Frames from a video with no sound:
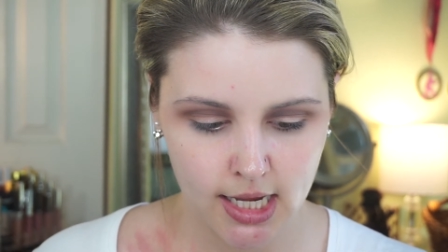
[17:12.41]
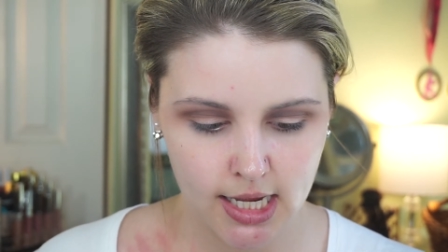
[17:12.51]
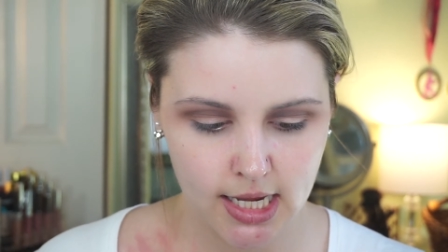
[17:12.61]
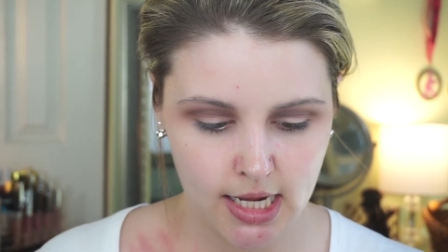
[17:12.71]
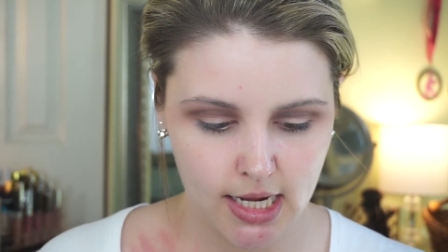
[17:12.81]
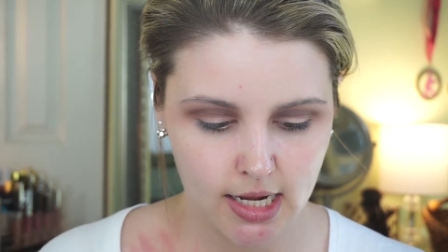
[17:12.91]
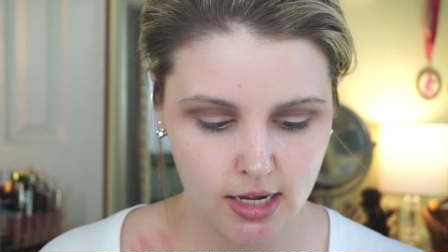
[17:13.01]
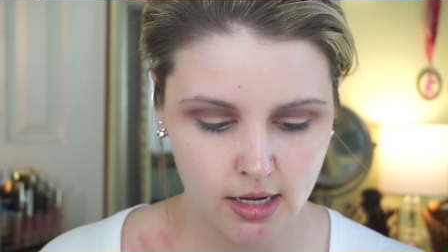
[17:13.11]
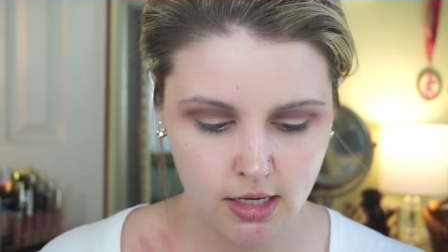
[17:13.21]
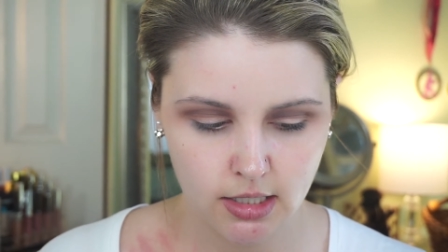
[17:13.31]

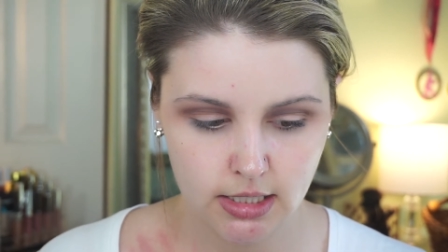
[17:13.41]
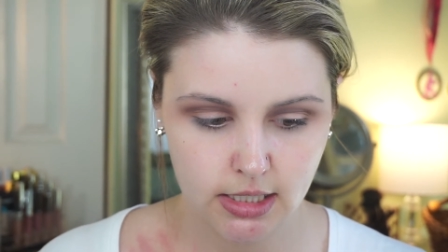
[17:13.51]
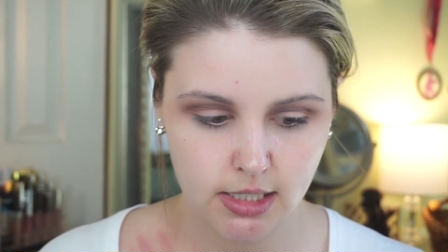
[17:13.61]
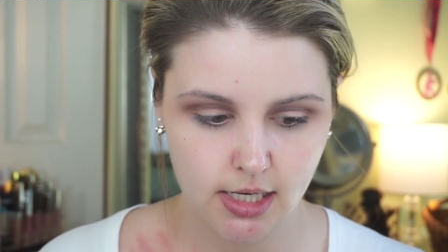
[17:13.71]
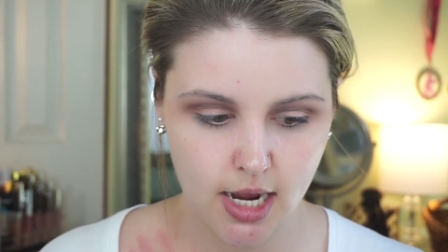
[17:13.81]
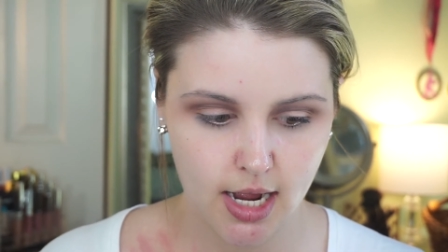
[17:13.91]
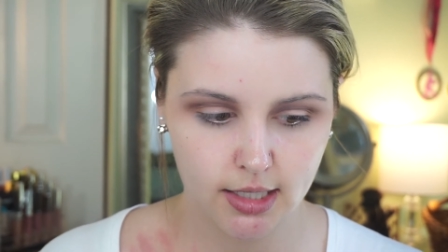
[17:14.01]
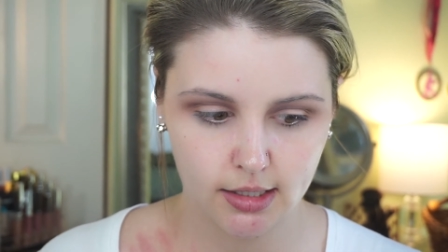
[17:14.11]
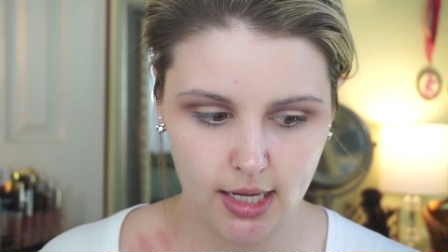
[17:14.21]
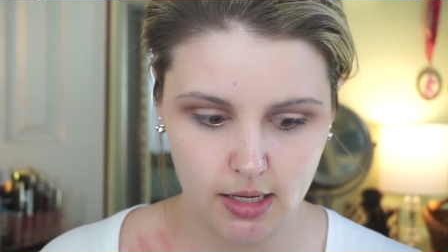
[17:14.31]
He does
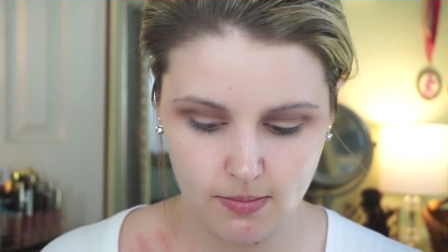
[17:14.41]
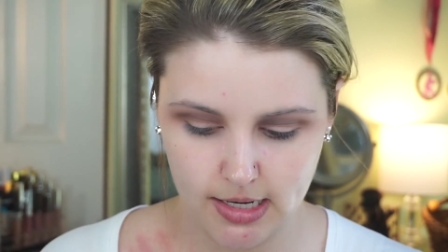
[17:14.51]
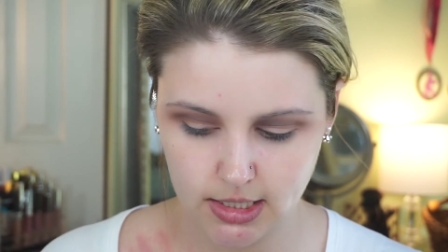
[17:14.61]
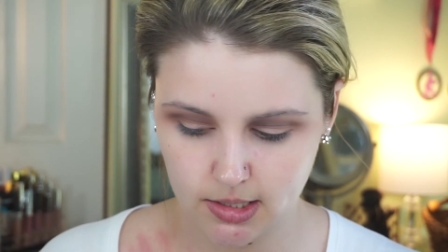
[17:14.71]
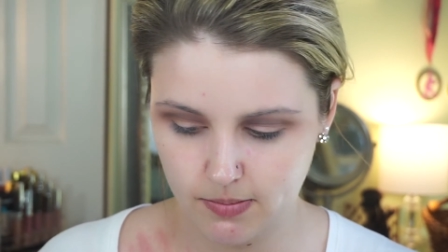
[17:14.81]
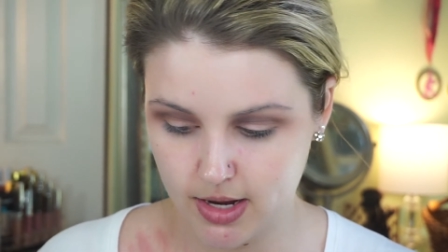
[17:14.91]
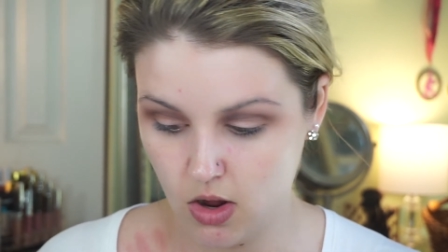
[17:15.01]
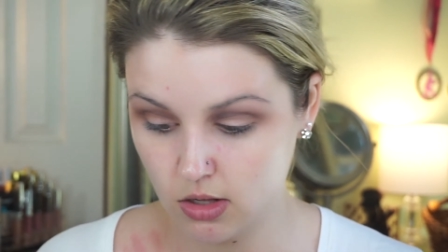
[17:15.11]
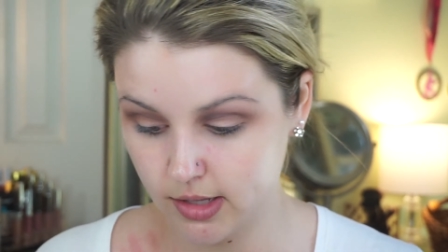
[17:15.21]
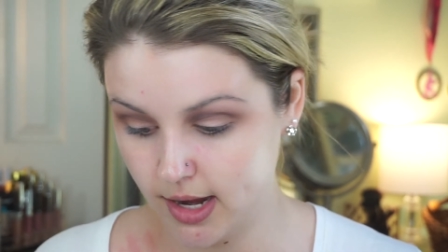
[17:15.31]
not like me to be
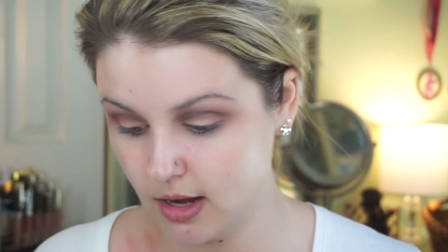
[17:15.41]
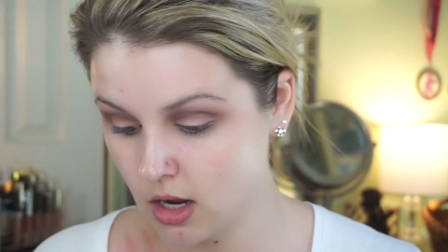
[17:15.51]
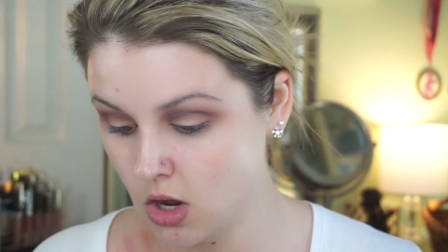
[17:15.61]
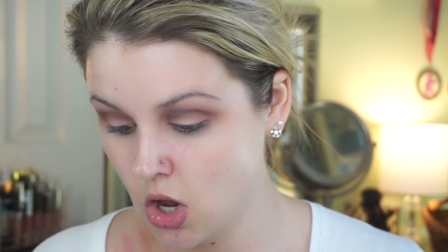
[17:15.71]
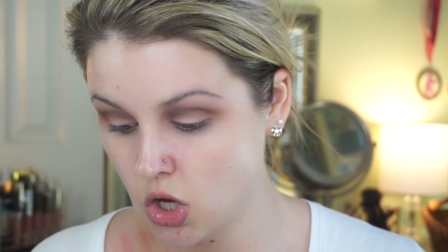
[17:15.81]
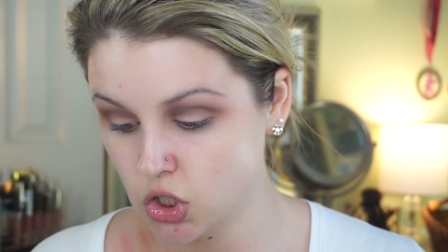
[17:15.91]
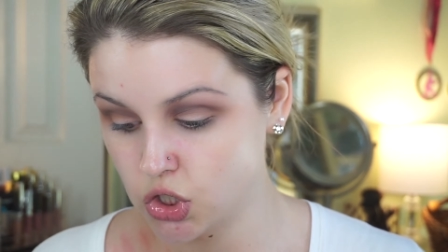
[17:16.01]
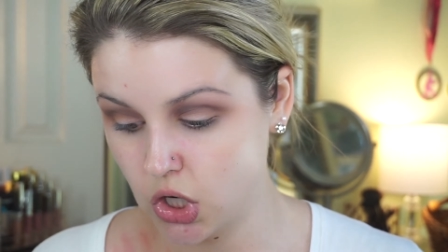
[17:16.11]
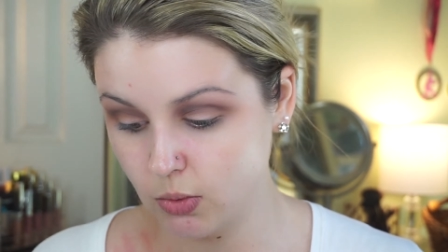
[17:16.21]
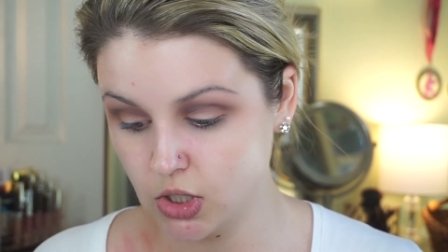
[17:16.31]
all like
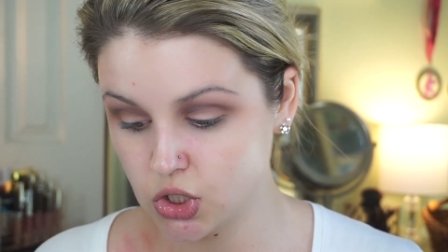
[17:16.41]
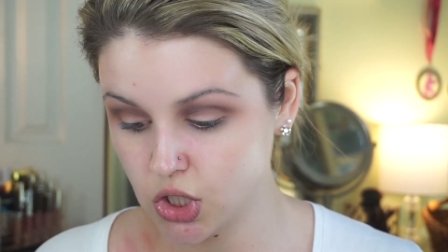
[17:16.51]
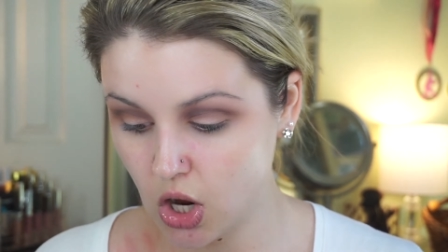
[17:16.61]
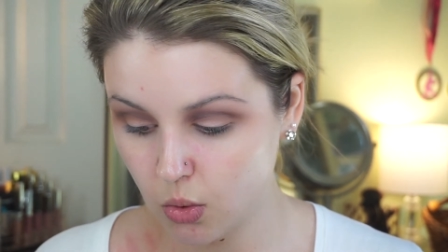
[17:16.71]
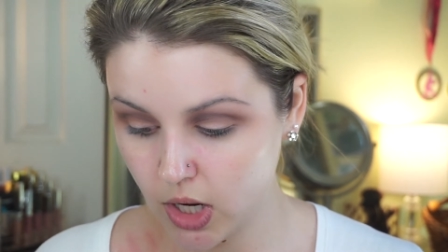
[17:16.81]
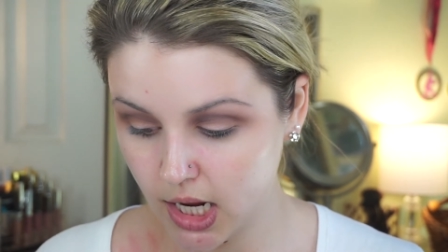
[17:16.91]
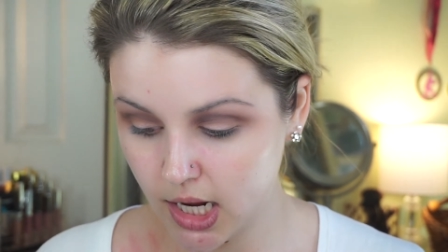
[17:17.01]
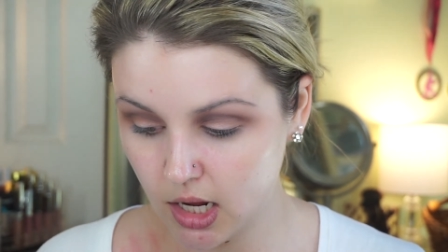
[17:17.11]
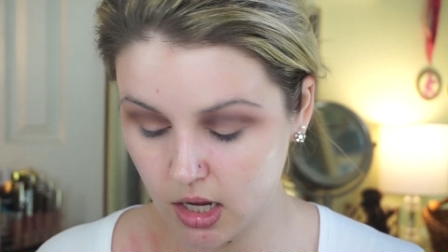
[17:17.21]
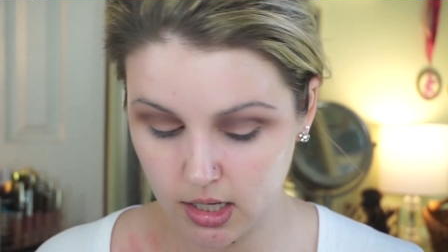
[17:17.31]
showy.
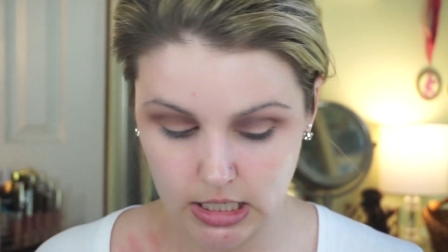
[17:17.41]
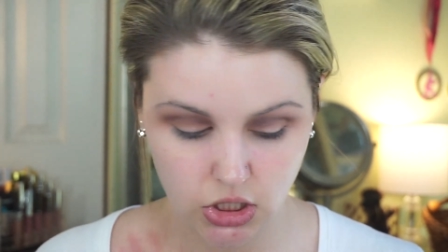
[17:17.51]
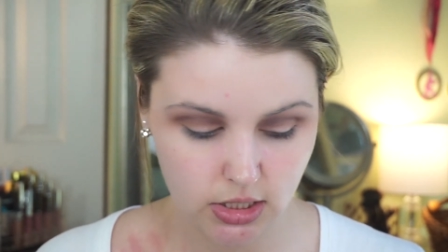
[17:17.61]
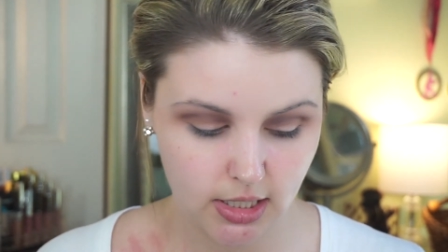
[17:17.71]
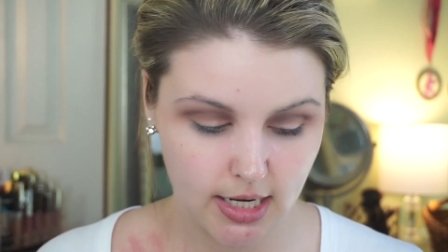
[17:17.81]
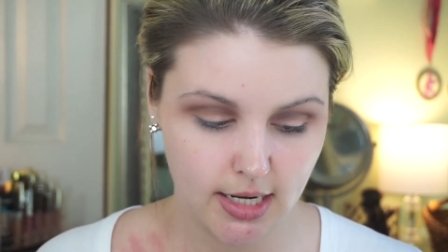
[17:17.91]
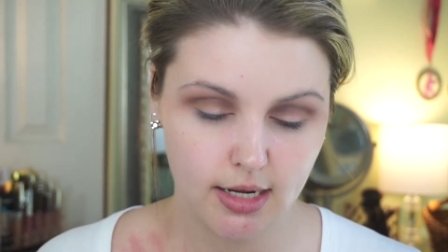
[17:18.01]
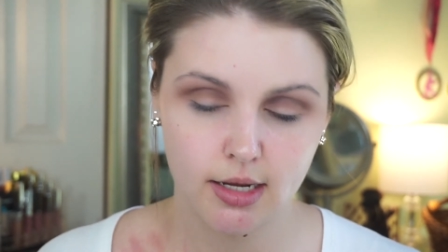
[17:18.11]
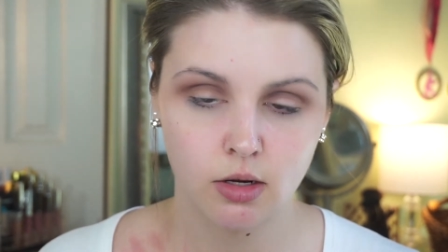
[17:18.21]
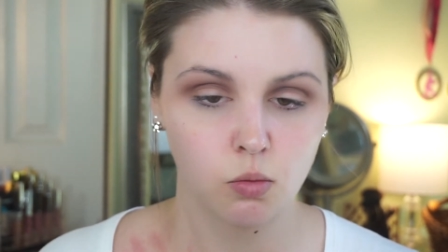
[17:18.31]

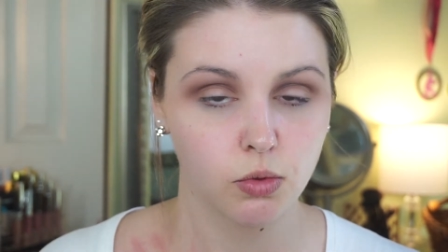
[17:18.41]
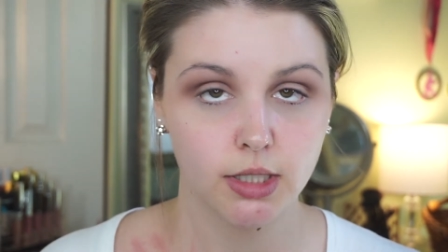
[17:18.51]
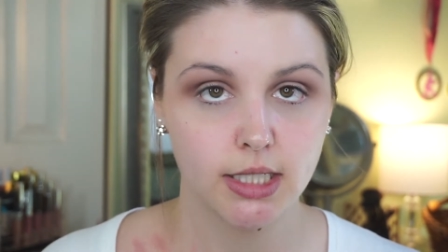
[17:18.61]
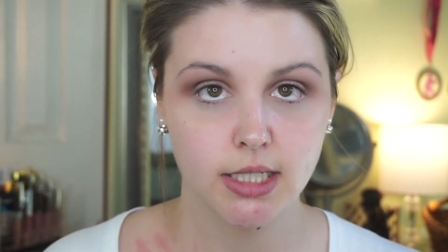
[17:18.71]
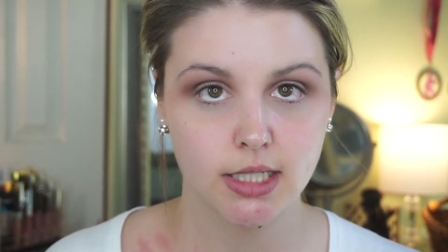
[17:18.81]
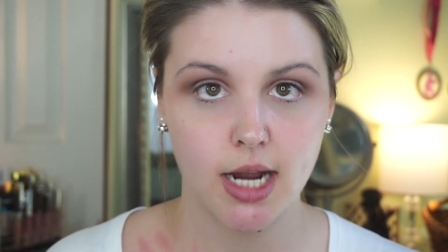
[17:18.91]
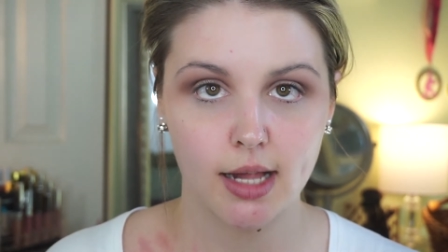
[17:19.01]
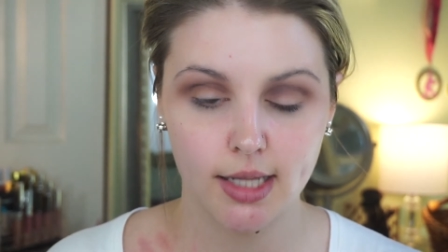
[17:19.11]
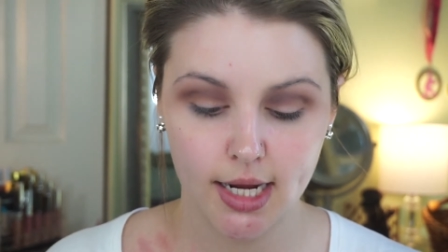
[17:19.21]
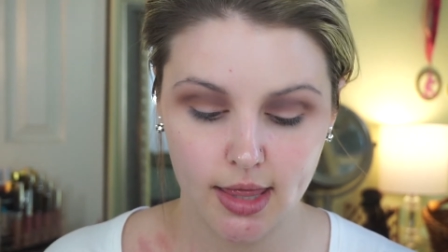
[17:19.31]
He really does
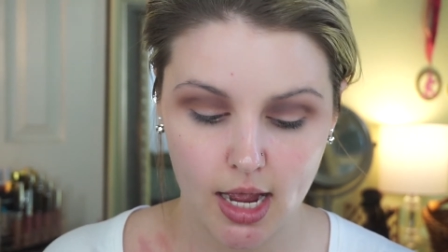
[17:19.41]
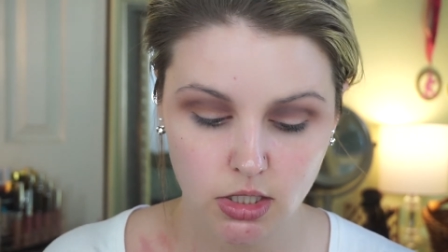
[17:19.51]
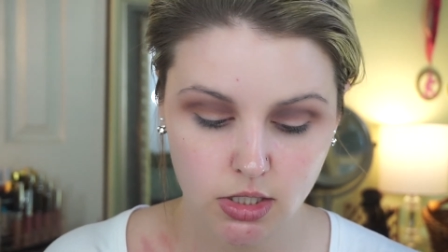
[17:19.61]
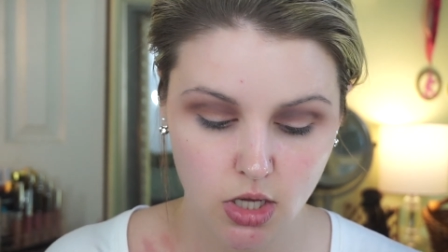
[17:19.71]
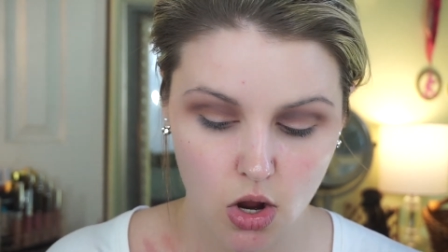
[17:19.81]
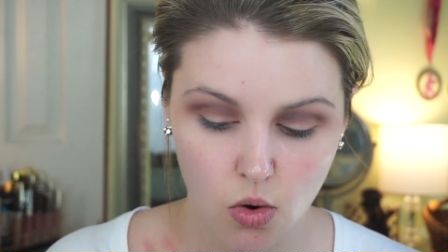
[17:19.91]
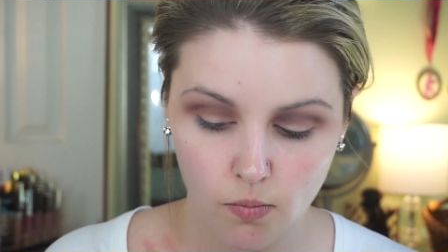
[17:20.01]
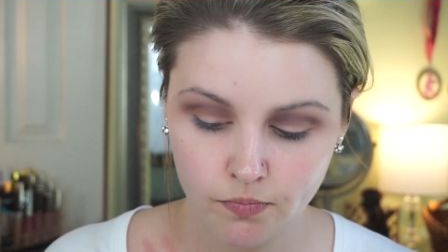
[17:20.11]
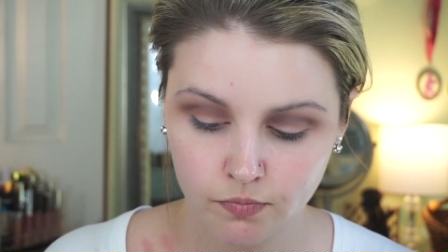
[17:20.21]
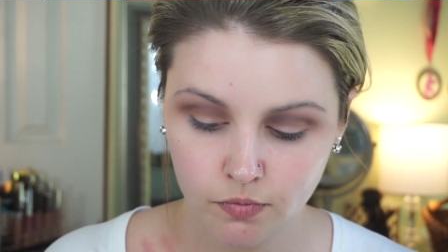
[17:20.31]
not like that. So